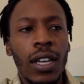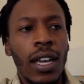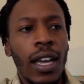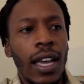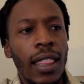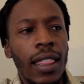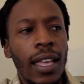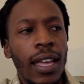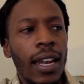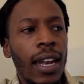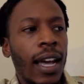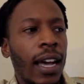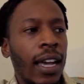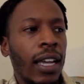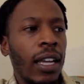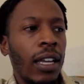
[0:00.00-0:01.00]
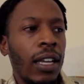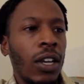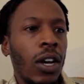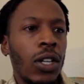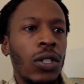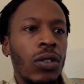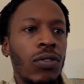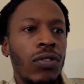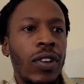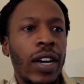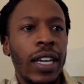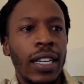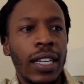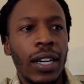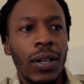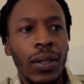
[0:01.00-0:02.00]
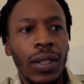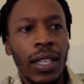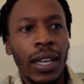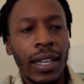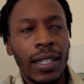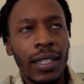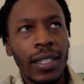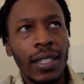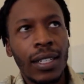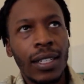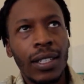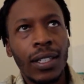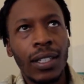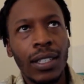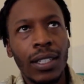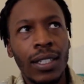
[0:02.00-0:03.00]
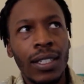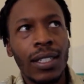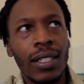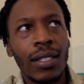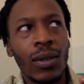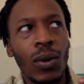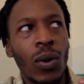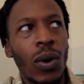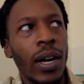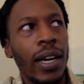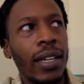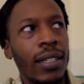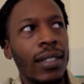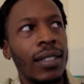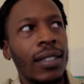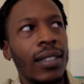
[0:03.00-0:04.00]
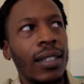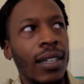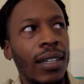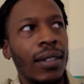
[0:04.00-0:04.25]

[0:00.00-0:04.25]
and then I got to find out that it's quite